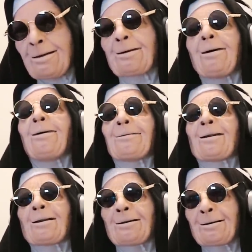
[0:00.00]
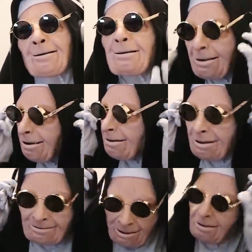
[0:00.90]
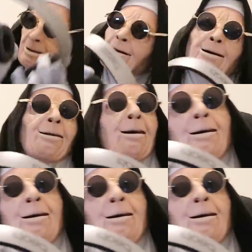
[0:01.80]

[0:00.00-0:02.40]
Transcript: a ghost. Anyway, wait, hold up,